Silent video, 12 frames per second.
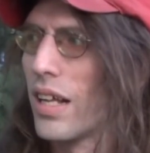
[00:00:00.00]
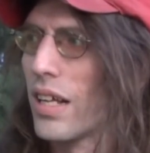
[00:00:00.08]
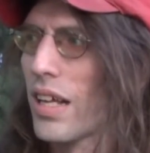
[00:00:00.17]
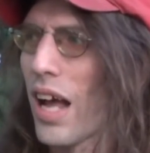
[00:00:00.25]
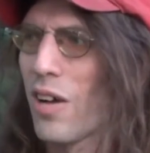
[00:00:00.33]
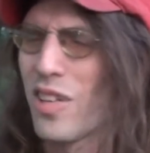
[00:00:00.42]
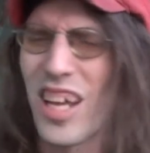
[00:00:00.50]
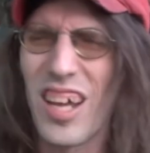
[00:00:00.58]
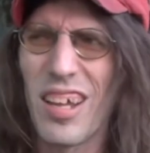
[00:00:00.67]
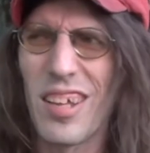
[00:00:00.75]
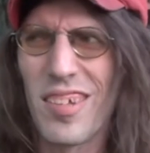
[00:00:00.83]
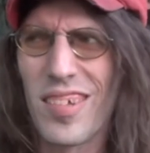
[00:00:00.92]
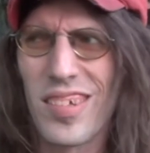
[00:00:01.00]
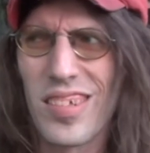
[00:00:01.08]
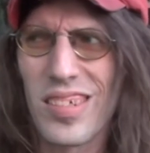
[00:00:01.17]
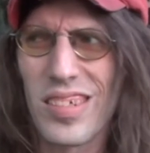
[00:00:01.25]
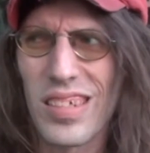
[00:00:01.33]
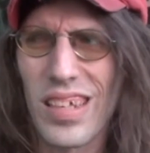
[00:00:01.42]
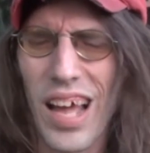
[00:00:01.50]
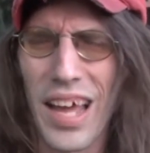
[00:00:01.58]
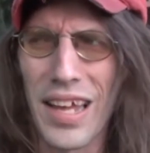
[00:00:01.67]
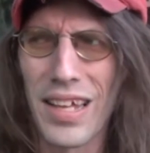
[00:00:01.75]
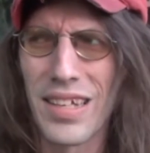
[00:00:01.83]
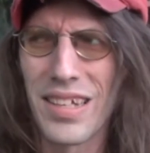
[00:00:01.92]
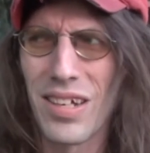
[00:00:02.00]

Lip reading: Nowadays, I